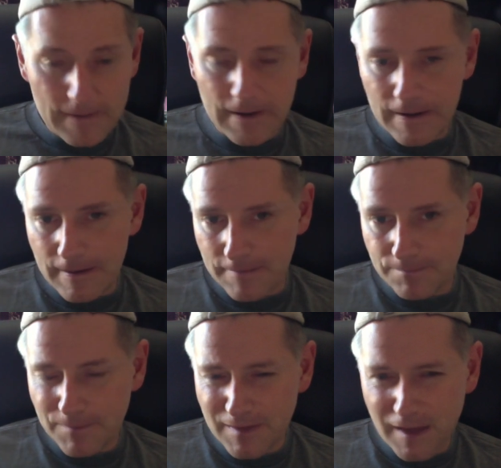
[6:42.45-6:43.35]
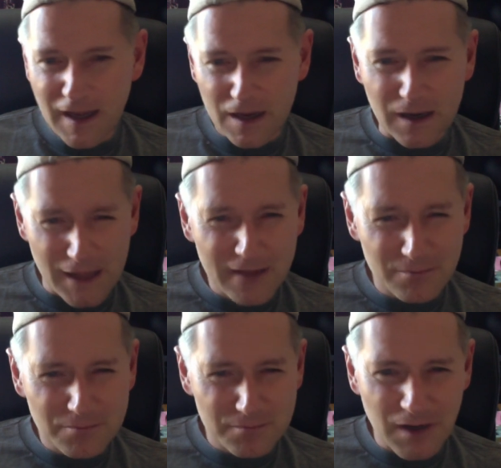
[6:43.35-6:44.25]
They kind of let
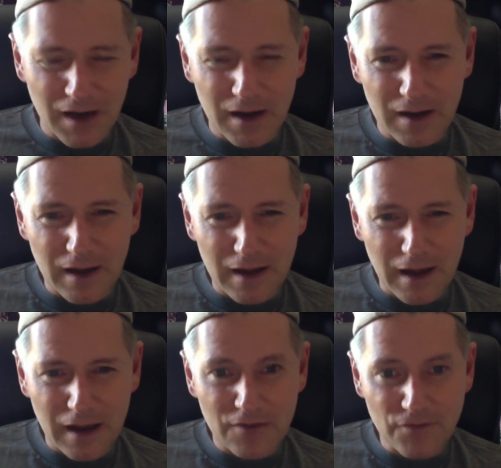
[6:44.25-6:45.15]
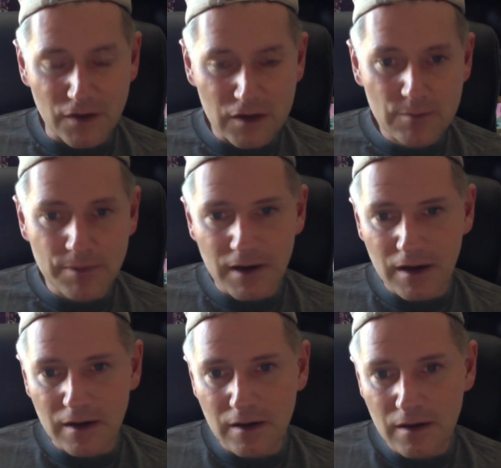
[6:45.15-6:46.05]
Alaphilippe